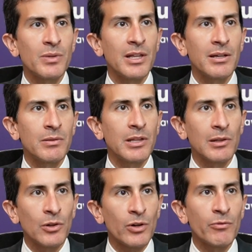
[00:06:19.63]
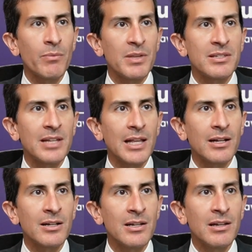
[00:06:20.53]
when they learn from this
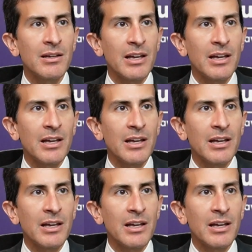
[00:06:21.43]
data,